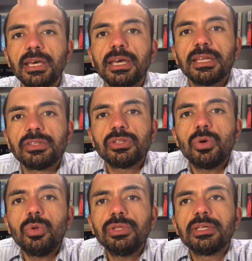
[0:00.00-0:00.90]
and I
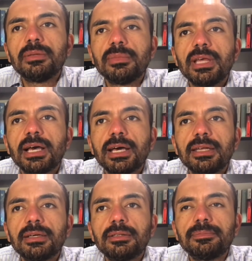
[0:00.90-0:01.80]
told him
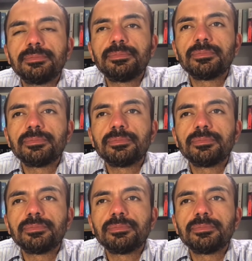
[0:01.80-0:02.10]
that um,